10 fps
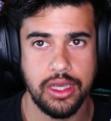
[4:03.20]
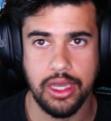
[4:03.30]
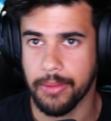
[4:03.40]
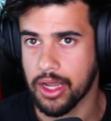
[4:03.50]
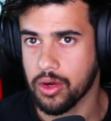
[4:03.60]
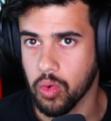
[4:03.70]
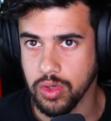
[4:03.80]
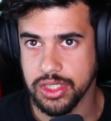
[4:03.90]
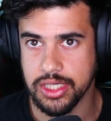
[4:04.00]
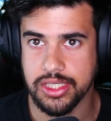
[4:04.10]
in my
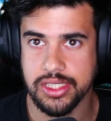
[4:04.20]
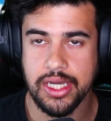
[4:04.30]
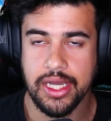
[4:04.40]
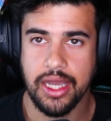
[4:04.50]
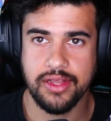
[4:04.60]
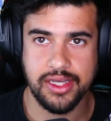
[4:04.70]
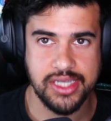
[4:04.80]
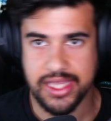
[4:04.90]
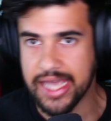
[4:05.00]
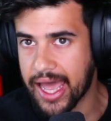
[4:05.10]
courses and things
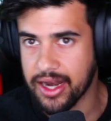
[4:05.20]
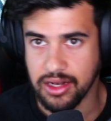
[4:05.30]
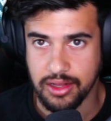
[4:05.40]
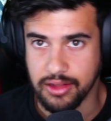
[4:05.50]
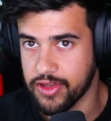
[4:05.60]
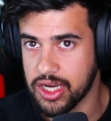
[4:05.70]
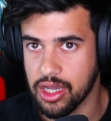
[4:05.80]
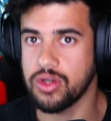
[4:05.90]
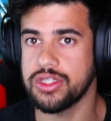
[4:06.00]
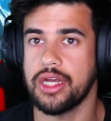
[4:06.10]
like that. And in the
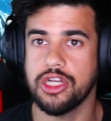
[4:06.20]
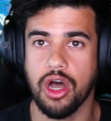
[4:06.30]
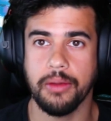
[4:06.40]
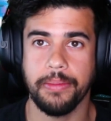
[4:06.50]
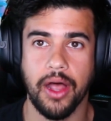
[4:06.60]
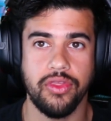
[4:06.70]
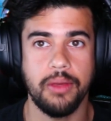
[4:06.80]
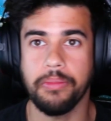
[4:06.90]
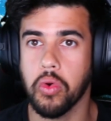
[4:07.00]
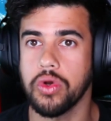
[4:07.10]
videos, I talk about the
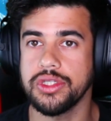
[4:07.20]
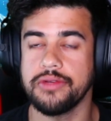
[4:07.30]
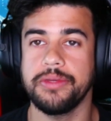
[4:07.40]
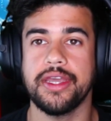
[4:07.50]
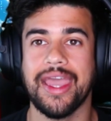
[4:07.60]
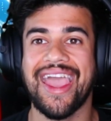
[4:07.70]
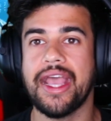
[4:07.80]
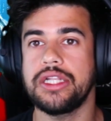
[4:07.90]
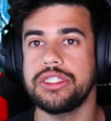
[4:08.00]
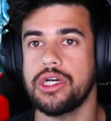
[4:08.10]
importance of being
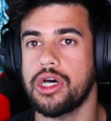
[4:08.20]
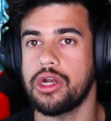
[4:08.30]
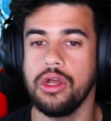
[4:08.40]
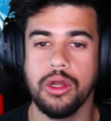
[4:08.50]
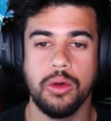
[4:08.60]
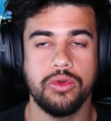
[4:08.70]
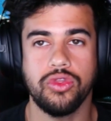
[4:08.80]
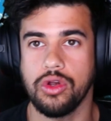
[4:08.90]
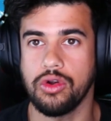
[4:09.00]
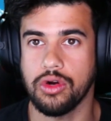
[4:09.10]
hands on with
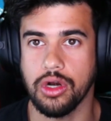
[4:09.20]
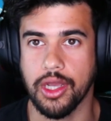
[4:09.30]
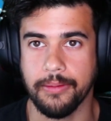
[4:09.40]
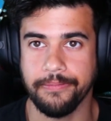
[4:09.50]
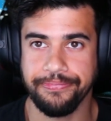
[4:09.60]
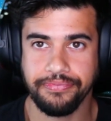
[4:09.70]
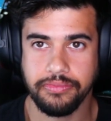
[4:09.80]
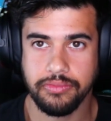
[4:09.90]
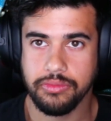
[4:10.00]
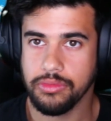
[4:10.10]
your learning.
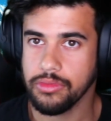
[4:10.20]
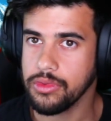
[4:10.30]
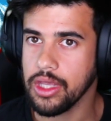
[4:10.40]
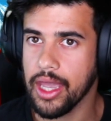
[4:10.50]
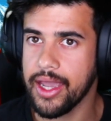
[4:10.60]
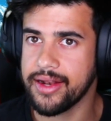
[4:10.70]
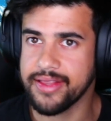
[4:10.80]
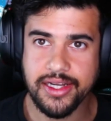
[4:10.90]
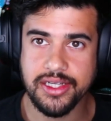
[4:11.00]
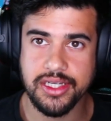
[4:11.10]
And
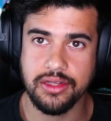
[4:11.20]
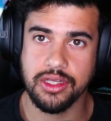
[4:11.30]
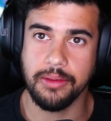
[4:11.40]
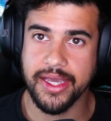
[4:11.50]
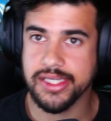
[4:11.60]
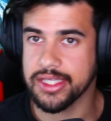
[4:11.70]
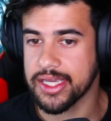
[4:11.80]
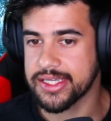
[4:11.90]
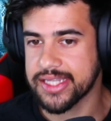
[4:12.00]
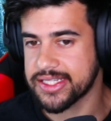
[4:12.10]
that doesn't, the amazing
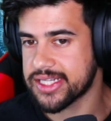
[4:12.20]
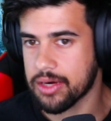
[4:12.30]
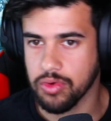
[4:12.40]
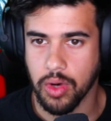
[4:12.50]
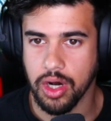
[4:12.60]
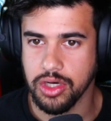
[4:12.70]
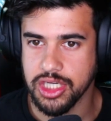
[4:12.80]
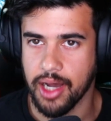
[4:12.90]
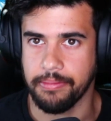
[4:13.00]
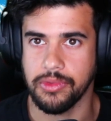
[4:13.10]
thing is that does not require a
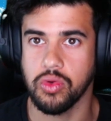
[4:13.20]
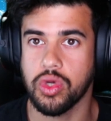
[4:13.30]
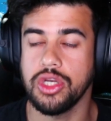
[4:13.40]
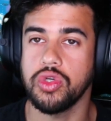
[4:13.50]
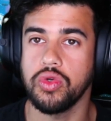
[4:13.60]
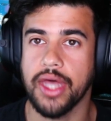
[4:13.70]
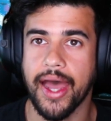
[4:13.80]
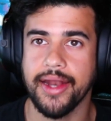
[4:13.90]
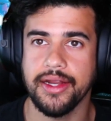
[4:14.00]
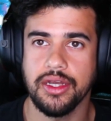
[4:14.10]
job. You can do that